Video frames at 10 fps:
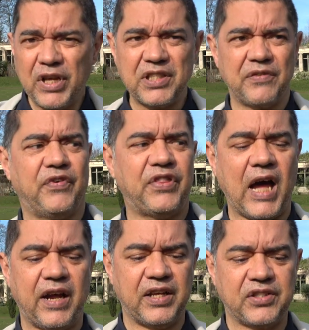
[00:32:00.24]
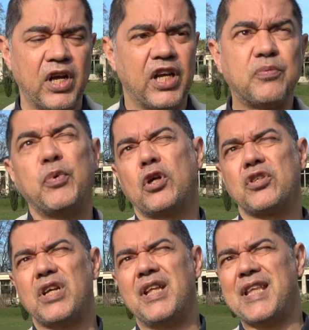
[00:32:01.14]
reason for that is is
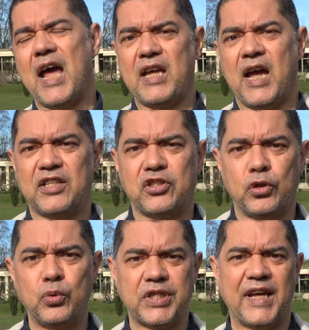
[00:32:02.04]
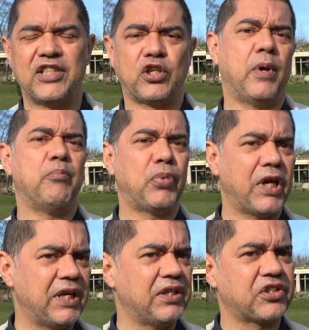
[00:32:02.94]
because dead cats do tend to
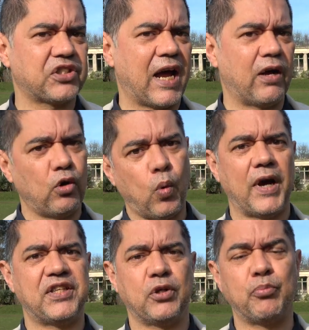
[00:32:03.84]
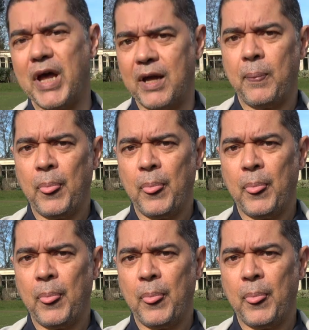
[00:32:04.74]
impede sound quite a bit